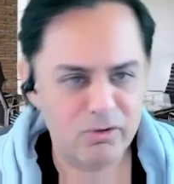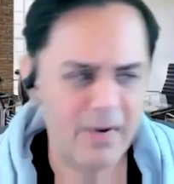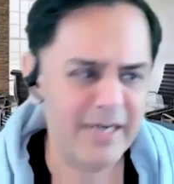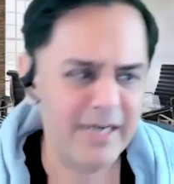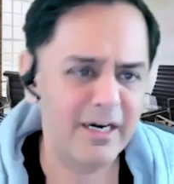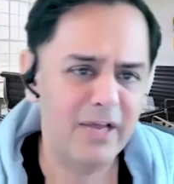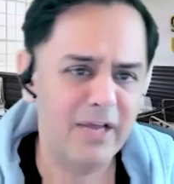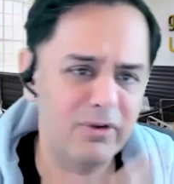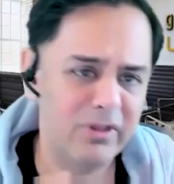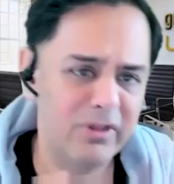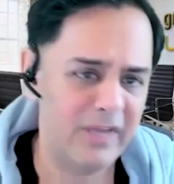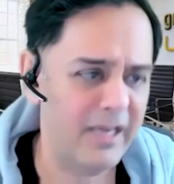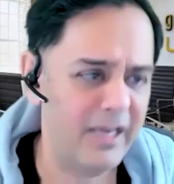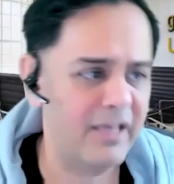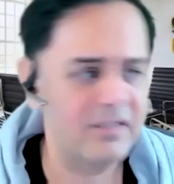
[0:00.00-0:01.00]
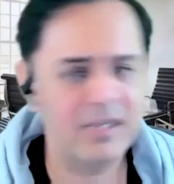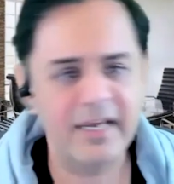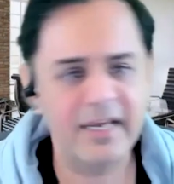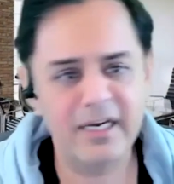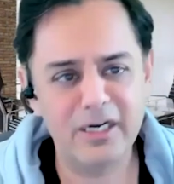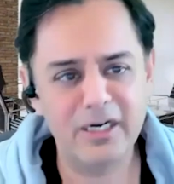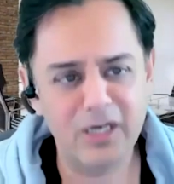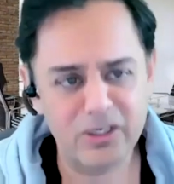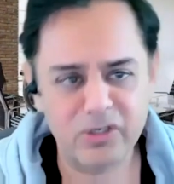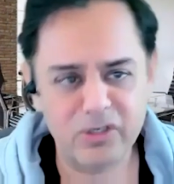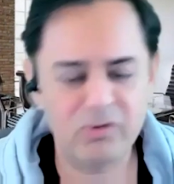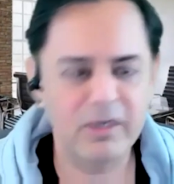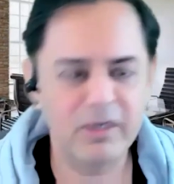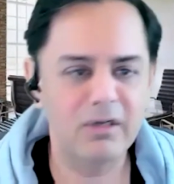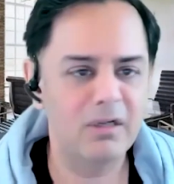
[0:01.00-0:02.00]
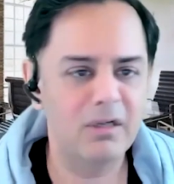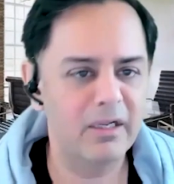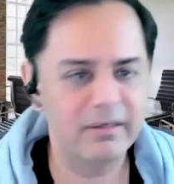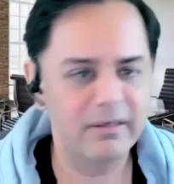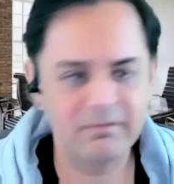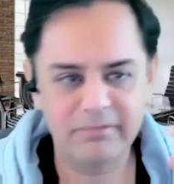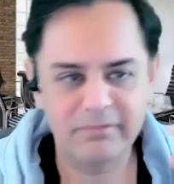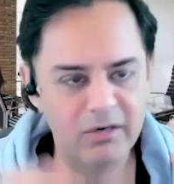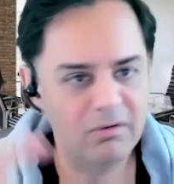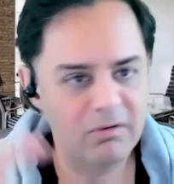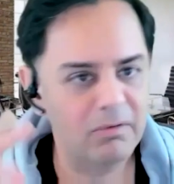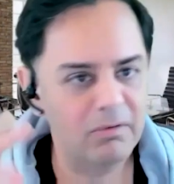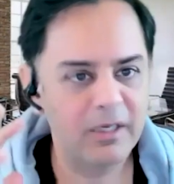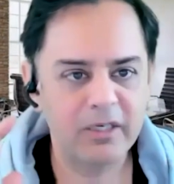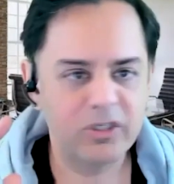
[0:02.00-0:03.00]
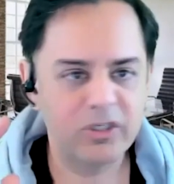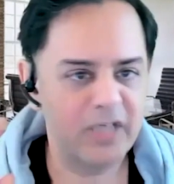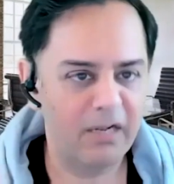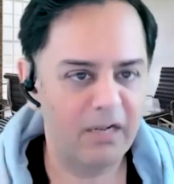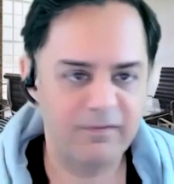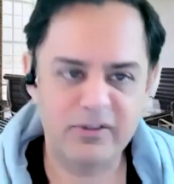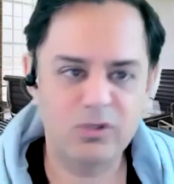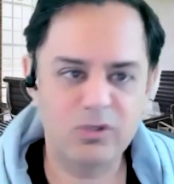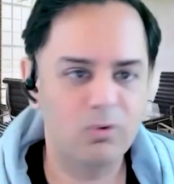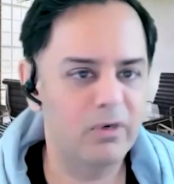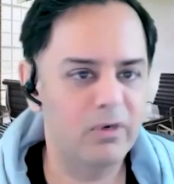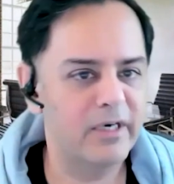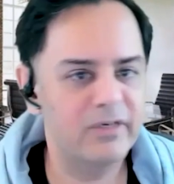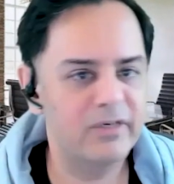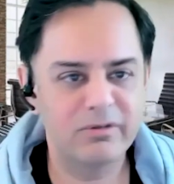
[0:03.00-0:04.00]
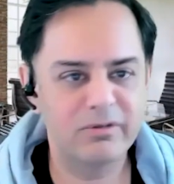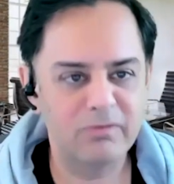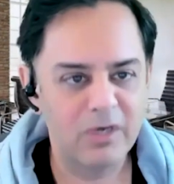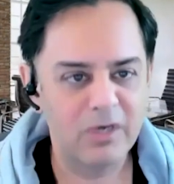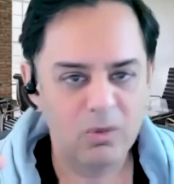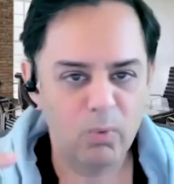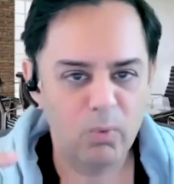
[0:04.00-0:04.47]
So I did other things like industrial and you know self storage and